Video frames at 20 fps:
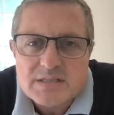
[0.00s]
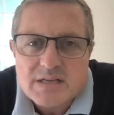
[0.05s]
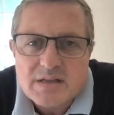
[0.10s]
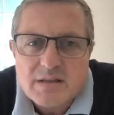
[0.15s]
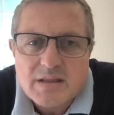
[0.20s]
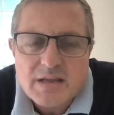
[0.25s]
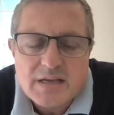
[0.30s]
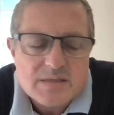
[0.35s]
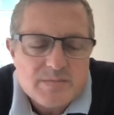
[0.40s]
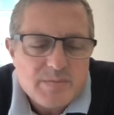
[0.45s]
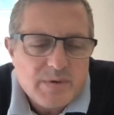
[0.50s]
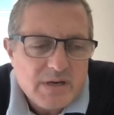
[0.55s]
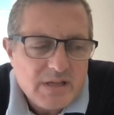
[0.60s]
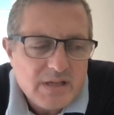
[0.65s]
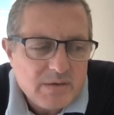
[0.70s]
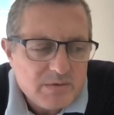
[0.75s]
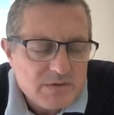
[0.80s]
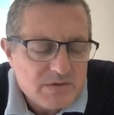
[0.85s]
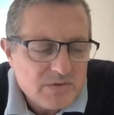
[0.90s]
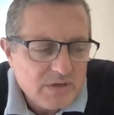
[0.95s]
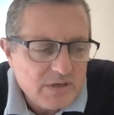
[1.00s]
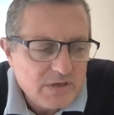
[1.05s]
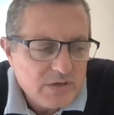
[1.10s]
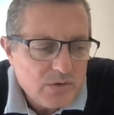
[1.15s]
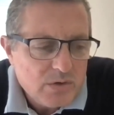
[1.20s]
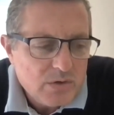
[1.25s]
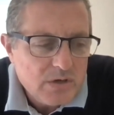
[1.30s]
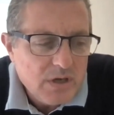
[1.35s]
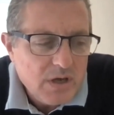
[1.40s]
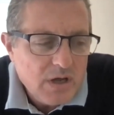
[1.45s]
Uh, thanks, Bidda. That was really
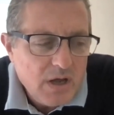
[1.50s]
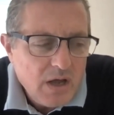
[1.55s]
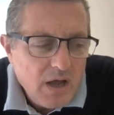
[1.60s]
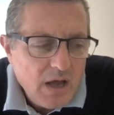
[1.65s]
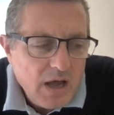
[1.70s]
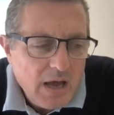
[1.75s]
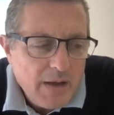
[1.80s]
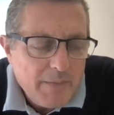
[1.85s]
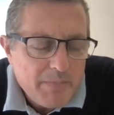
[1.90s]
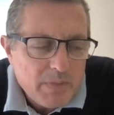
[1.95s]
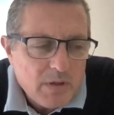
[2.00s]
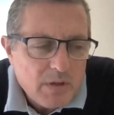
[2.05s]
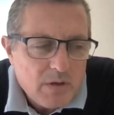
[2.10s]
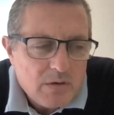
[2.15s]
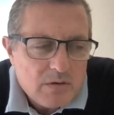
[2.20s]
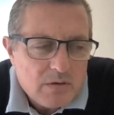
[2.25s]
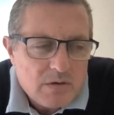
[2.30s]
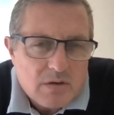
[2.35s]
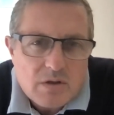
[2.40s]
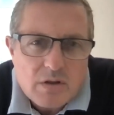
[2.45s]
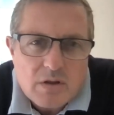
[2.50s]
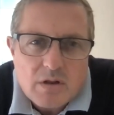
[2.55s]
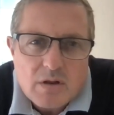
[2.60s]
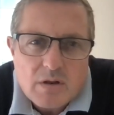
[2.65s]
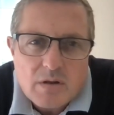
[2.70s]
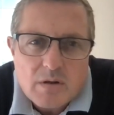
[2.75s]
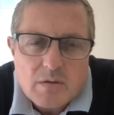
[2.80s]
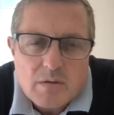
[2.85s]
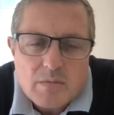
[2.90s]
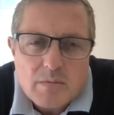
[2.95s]
good. Um, you
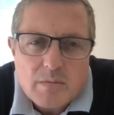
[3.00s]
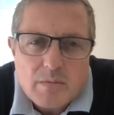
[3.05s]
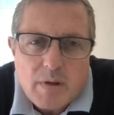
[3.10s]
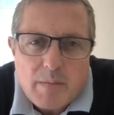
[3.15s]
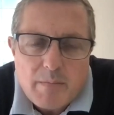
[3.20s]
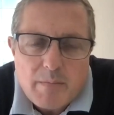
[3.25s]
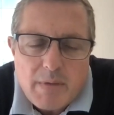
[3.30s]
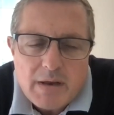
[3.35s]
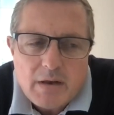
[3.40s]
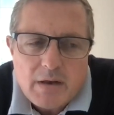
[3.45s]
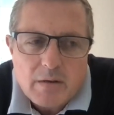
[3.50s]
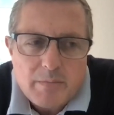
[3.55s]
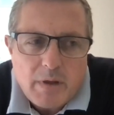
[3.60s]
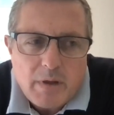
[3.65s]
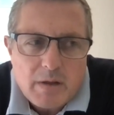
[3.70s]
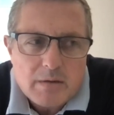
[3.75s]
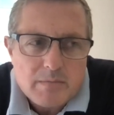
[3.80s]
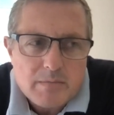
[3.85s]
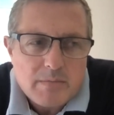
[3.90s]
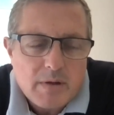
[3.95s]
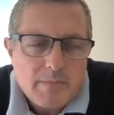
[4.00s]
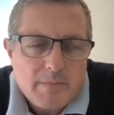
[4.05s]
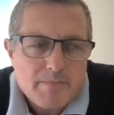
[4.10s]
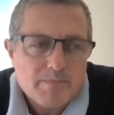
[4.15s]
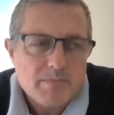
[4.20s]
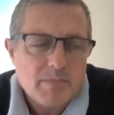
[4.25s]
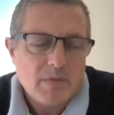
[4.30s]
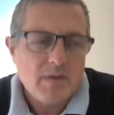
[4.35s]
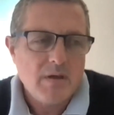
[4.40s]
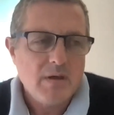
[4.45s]
made a,
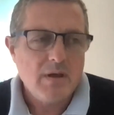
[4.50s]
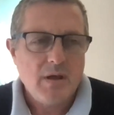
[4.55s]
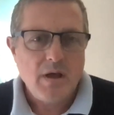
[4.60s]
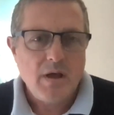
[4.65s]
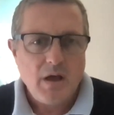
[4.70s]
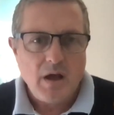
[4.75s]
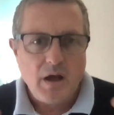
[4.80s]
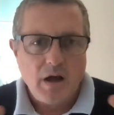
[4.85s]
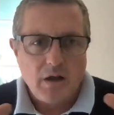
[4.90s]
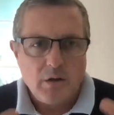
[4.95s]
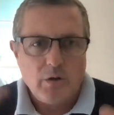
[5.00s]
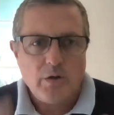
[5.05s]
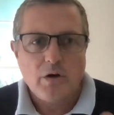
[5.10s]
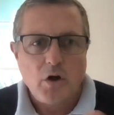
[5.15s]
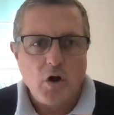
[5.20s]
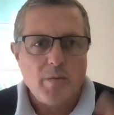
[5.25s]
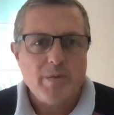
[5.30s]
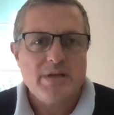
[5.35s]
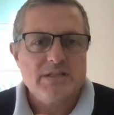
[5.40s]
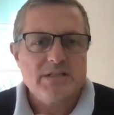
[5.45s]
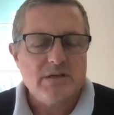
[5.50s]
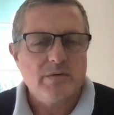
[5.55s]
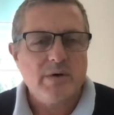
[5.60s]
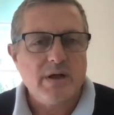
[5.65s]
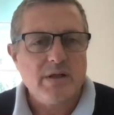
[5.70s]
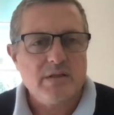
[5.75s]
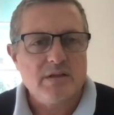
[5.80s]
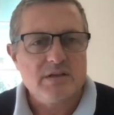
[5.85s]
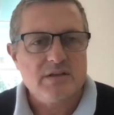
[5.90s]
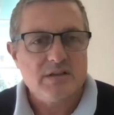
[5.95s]
um, a lot of comments
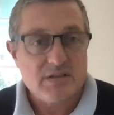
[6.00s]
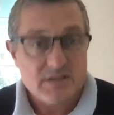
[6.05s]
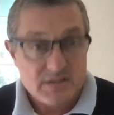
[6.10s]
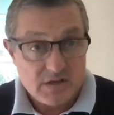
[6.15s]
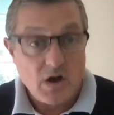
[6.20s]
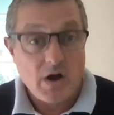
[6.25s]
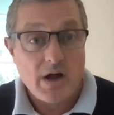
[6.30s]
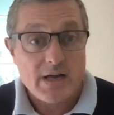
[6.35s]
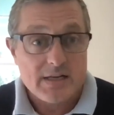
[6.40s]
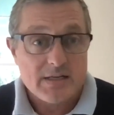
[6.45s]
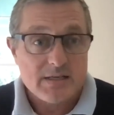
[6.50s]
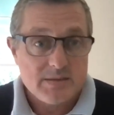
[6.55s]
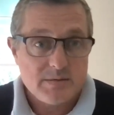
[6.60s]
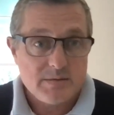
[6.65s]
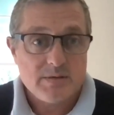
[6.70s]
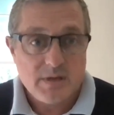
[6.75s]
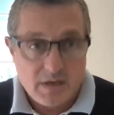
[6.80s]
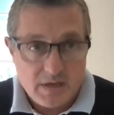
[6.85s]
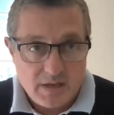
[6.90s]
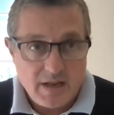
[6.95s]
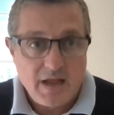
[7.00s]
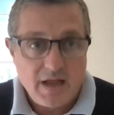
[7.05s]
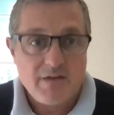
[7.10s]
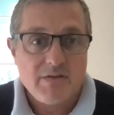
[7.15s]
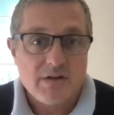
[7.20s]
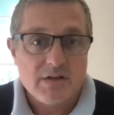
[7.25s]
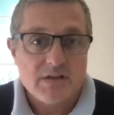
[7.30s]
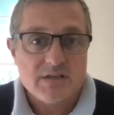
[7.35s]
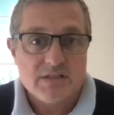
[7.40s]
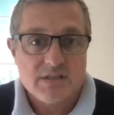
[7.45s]
around the, the science and the
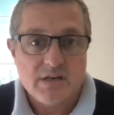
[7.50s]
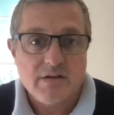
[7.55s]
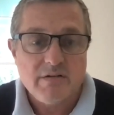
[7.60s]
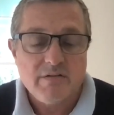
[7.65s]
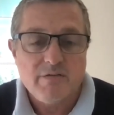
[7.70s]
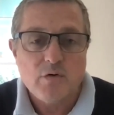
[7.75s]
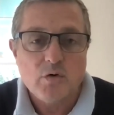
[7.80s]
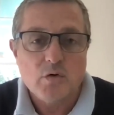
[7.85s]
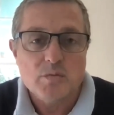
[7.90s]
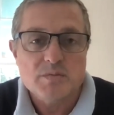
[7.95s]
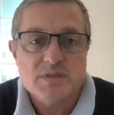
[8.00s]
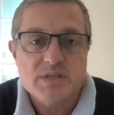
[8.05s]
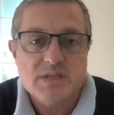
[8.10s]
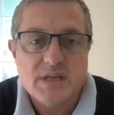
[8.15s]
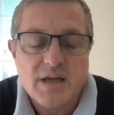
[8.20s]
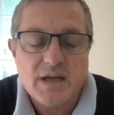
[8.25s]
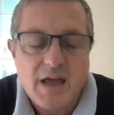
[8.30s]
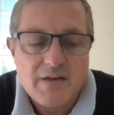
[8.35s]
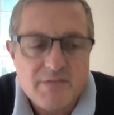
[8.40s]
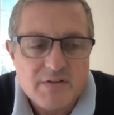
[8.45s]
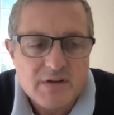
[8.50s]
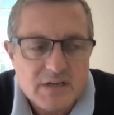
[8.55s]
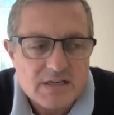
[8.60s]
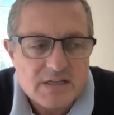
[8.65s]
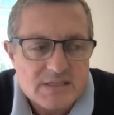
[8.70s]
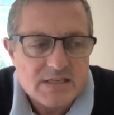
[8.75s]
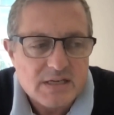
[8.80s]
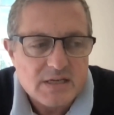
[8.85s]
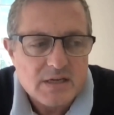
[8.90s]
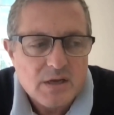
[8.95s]
evidence that informs the
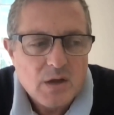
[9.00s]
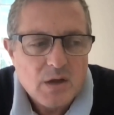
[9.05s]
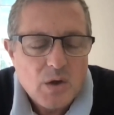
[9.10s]
advocacy.